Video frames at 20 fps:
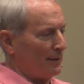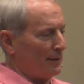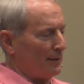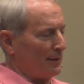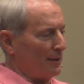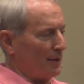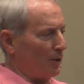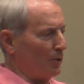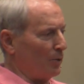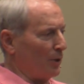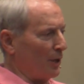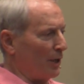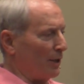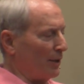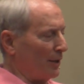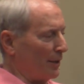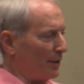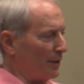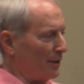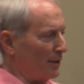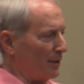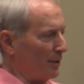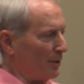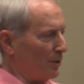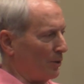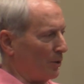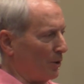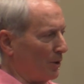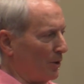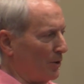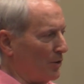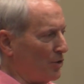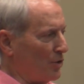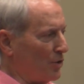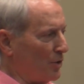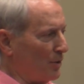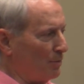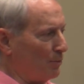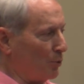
nowhere in the Lord's